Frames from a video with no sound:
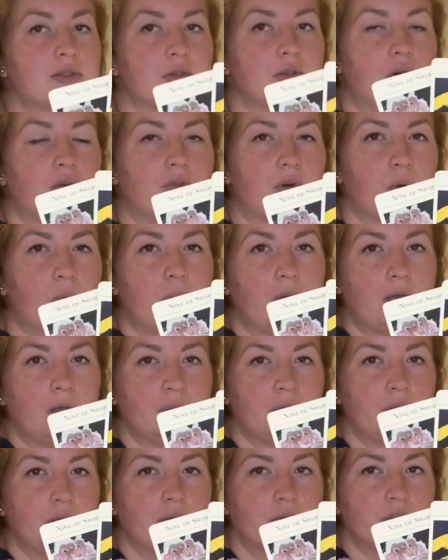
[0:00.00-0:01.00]
overwhelm
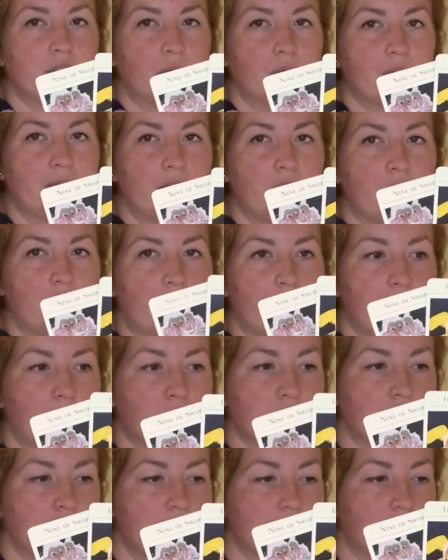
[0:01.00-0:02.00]
you. Don't let your
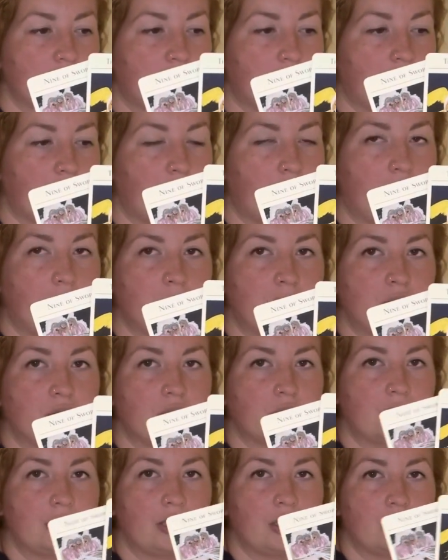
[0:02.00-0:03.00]
emotions overwhelm you.
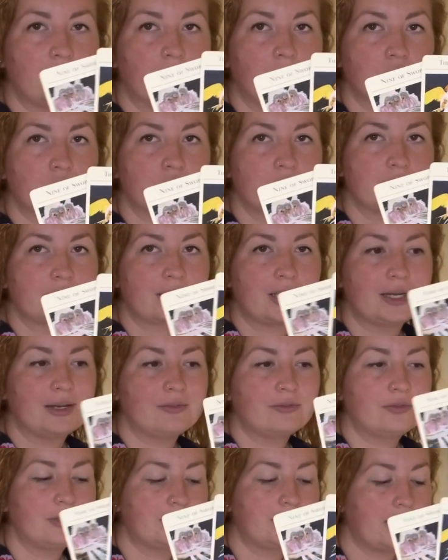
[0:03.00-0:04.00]
Don't let your emotions kind
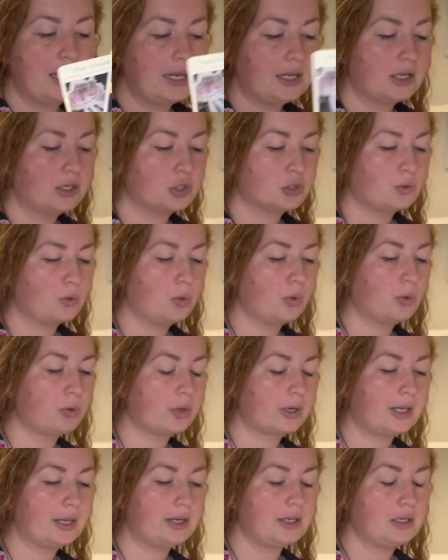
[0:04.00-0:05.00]
of take control or
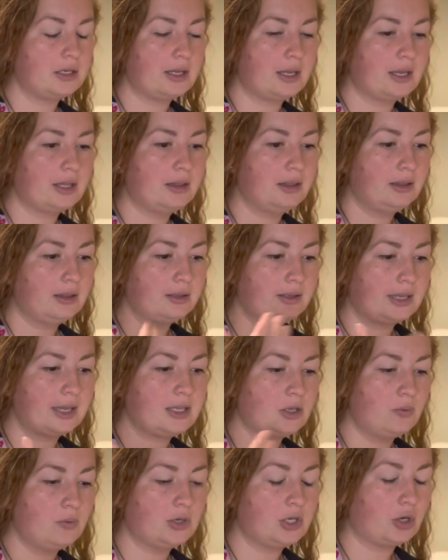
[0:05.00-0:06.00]
get it, get get
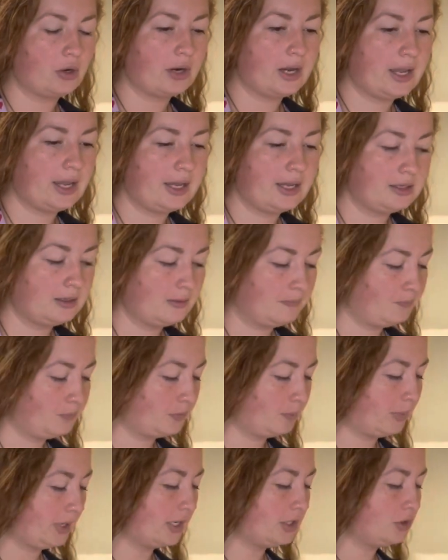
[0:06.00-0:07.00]
you in your head.
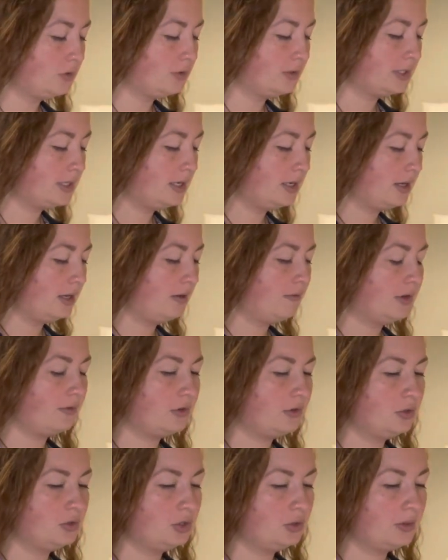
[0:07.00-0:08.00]
But I do see even if
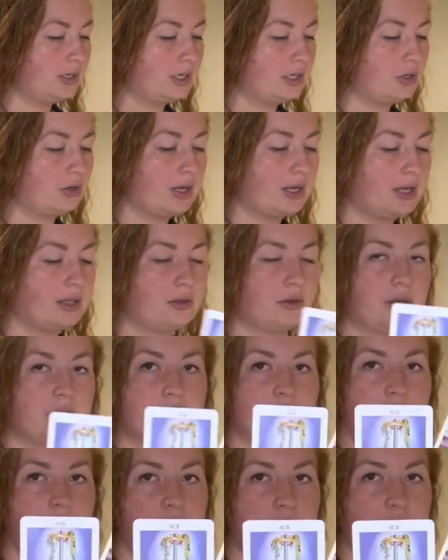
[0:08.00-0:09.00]
you do get in your head, there is
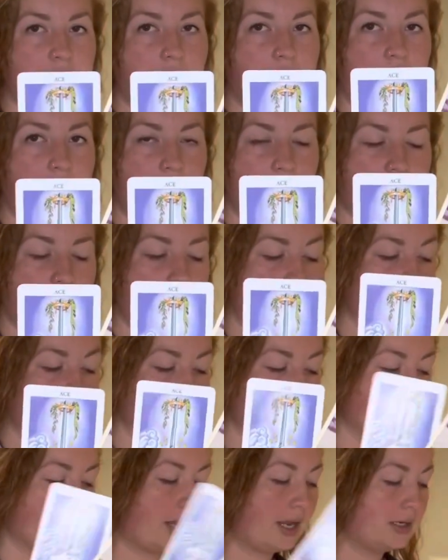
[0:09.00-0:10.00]
going to be clarity here because
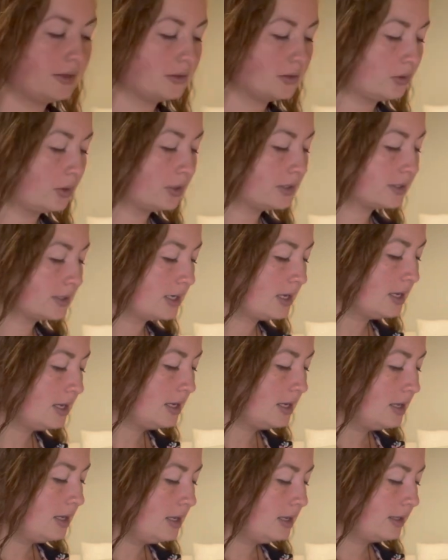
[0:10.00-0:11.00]
the nine of swords
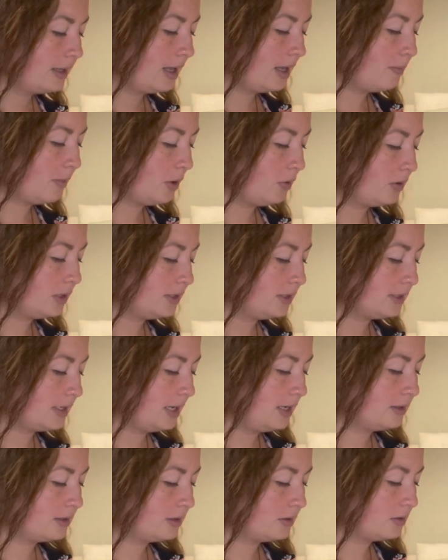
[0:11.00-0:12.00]
came out with this
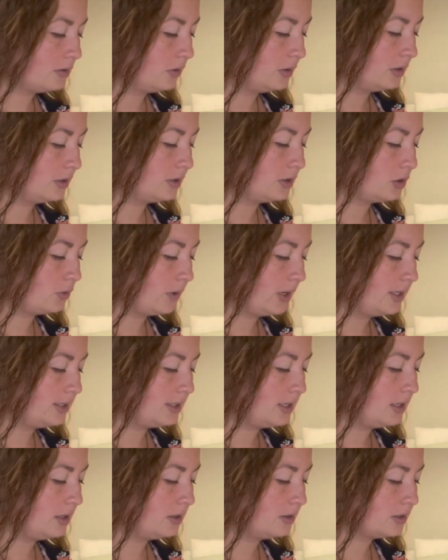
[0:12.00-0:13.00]
ace of swords twice
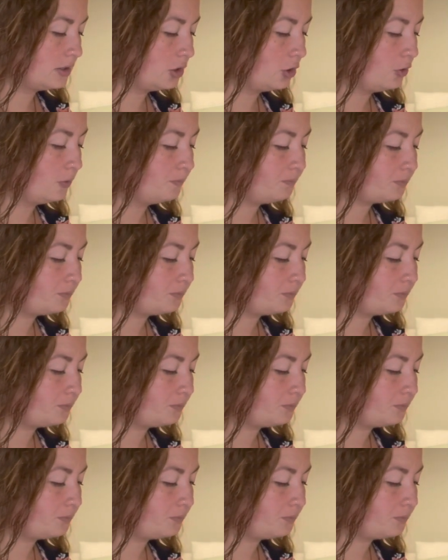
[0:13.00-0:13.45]
here. So